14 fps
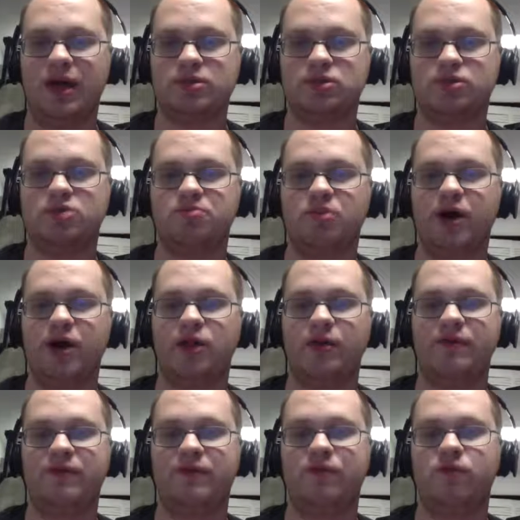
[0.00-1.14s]
Chris Bryant, 3
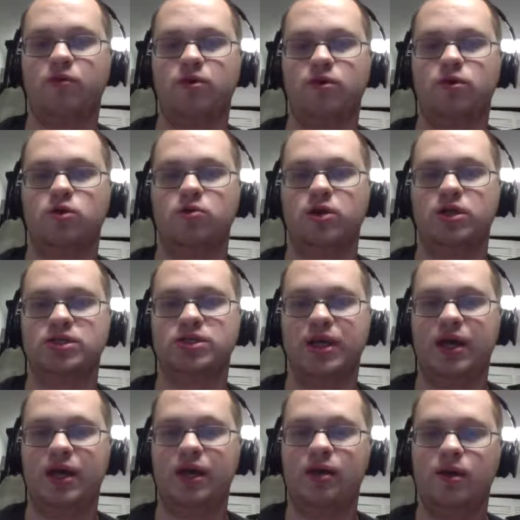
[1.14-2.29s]
for 4, the home run
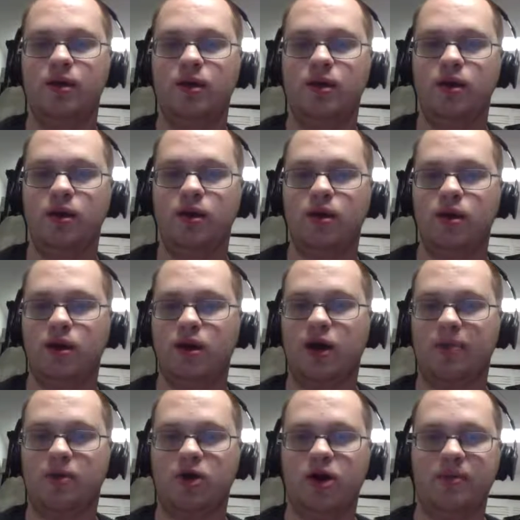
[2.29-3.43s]
today. A
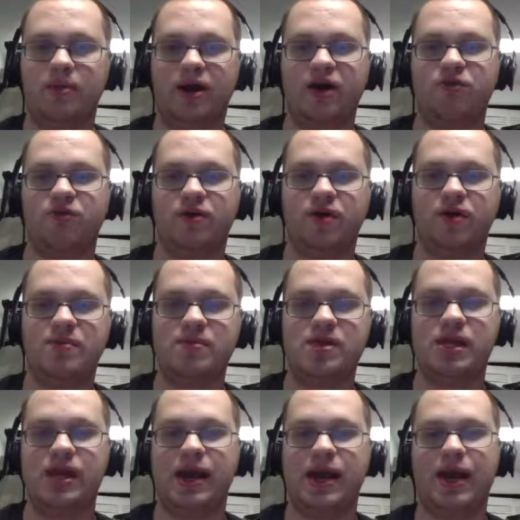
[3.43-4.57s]
couple RBIs for him.
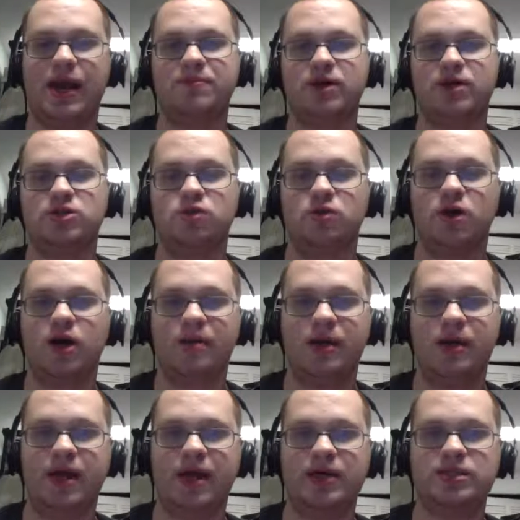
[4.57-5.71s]
Ian Happ's got 2
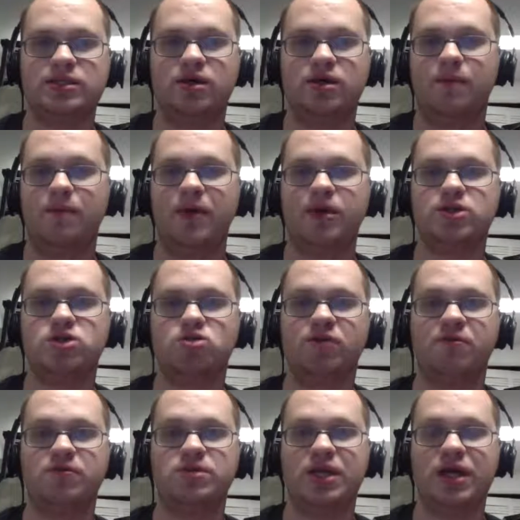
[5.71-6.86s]
RBIs. The big story
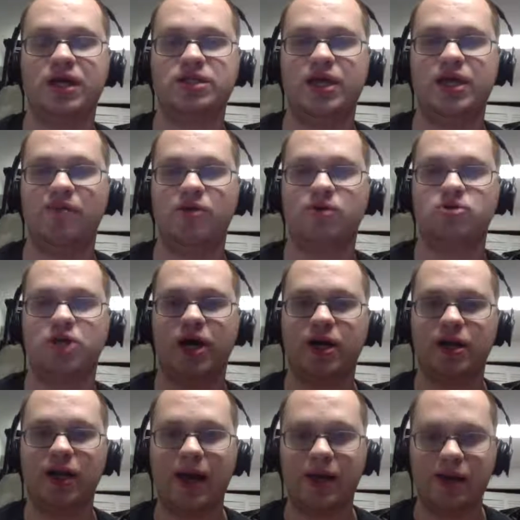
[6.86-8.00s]
from today's game, though, John
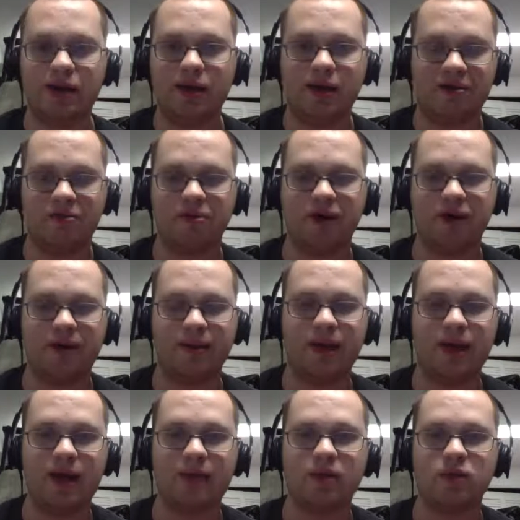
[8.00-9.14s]
Lackey got thrown out of the
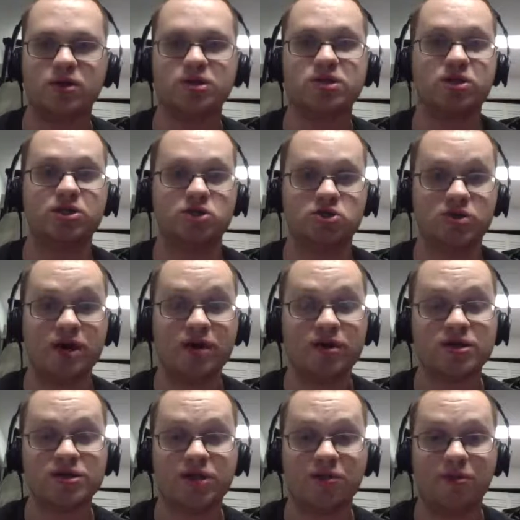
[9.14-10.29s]
game. Wilson Contreras
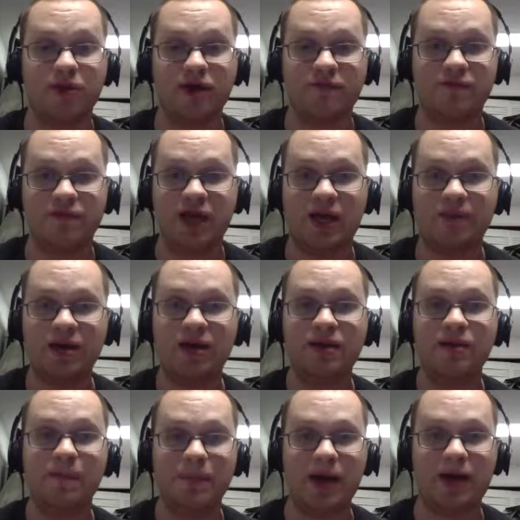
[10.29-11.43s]
got thrown out of the game.
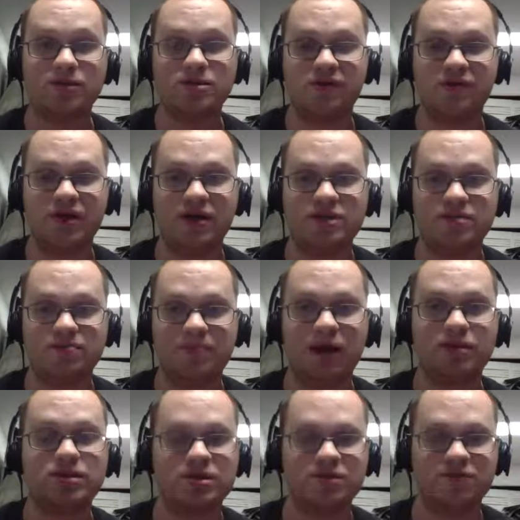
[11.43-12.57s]
Bounced
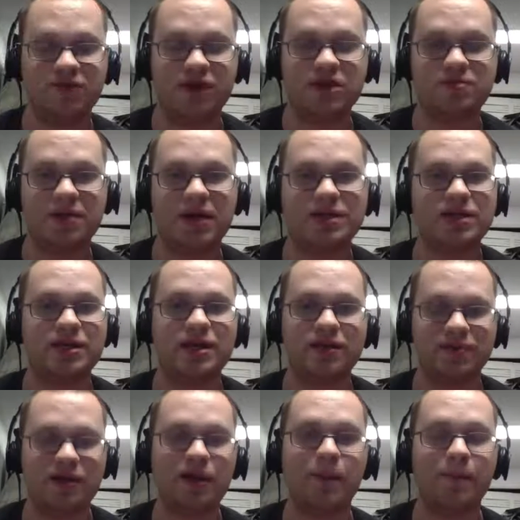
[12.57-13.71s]
his face mask and hit
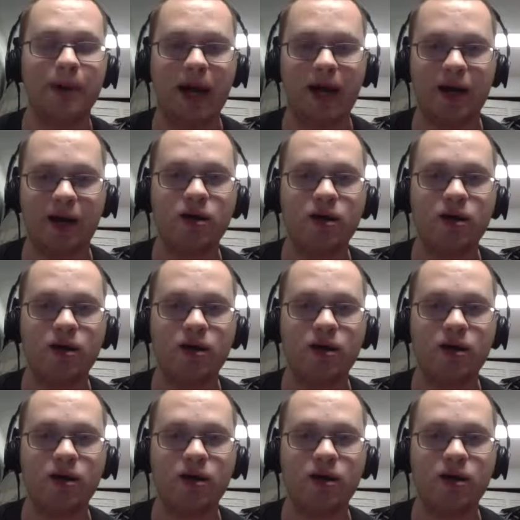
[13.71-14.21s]
the umpire.